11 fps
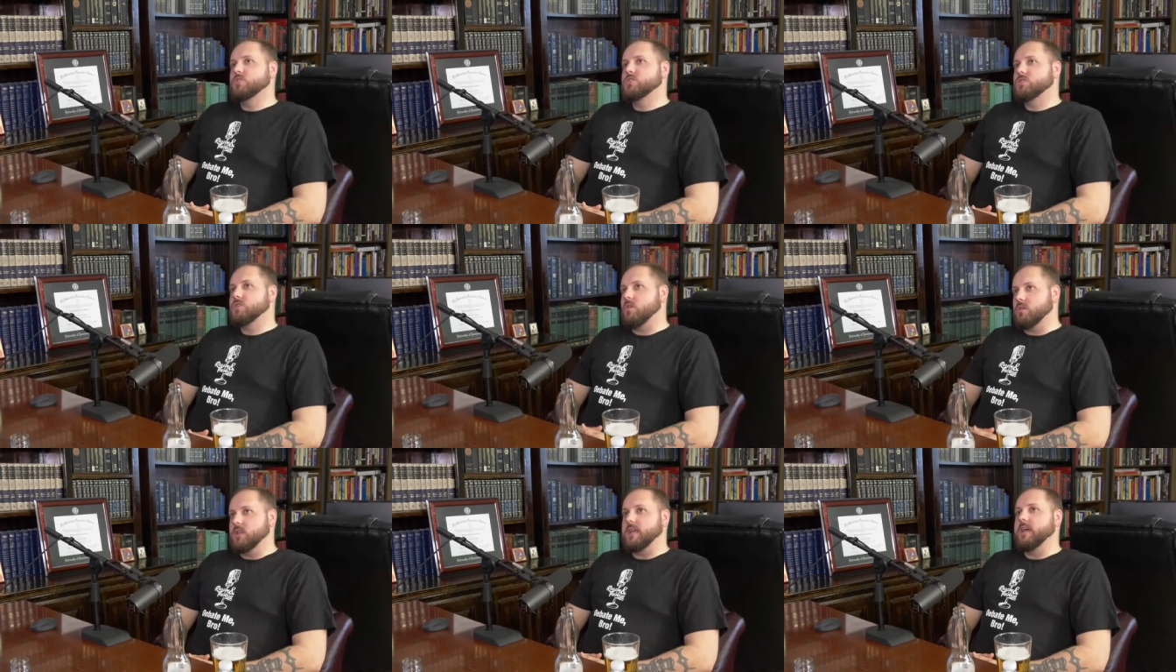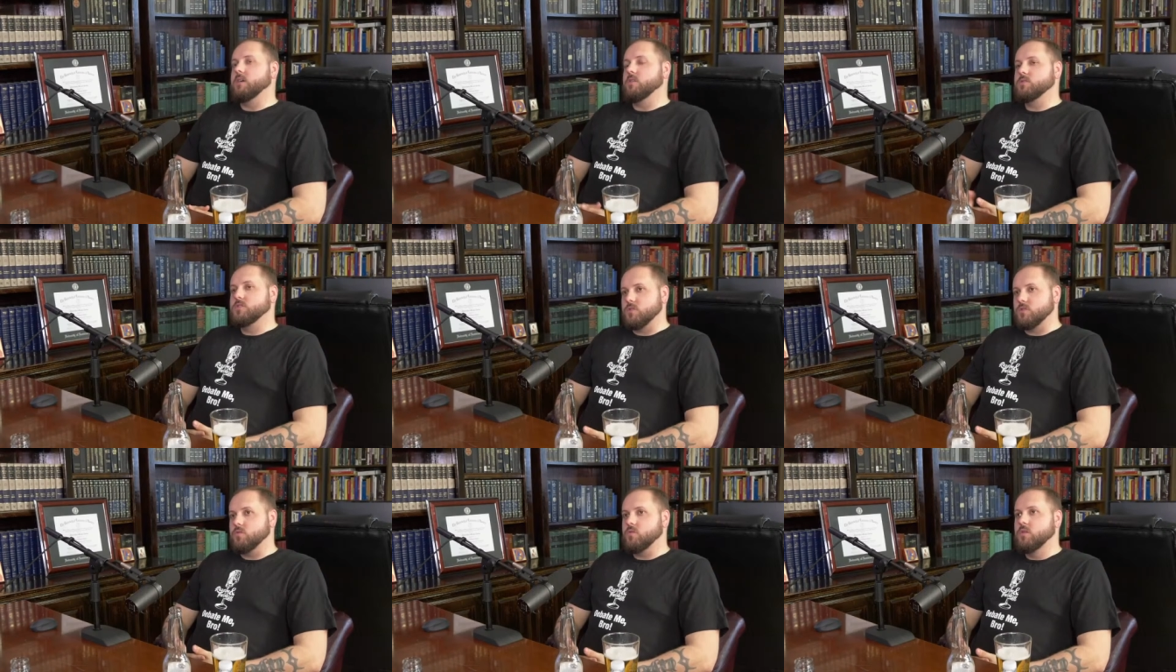certainly held
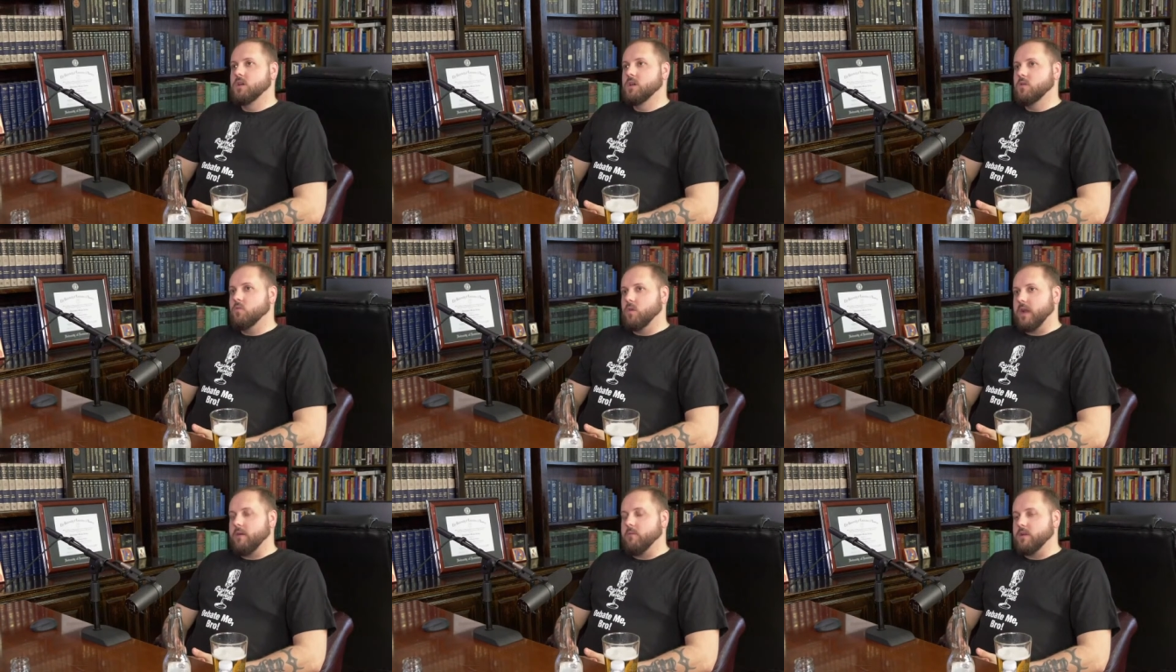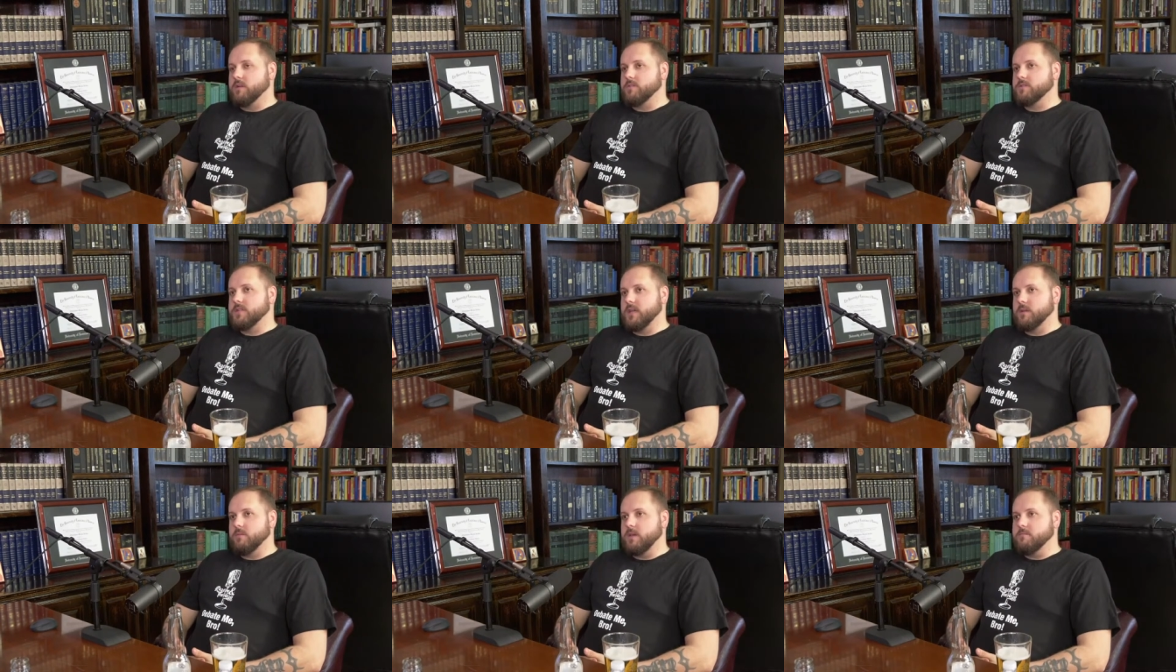to what I would understand to be